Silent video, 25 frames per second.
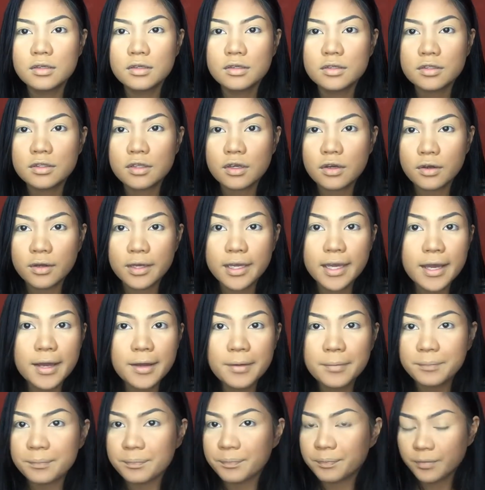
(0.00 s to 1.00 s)
So
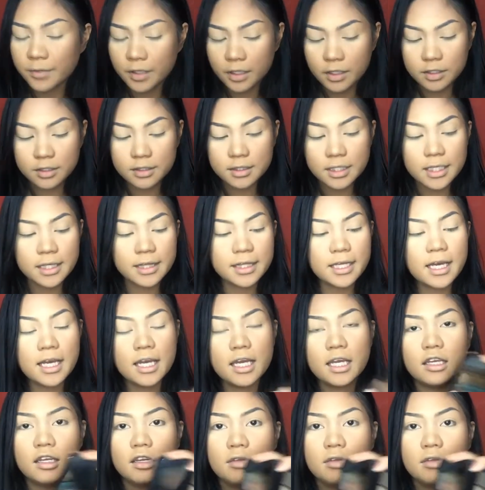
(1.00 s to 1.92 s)
yeah, looks like that.